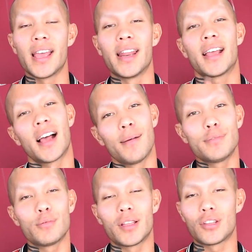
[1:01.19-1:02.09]
and it
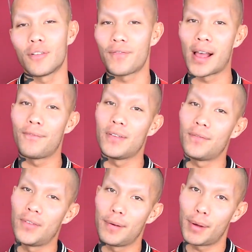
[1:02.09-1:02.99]
comes with your
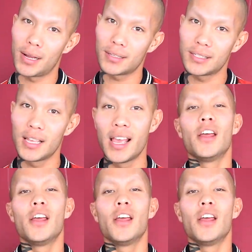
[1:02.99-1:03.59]
FabFitFun box.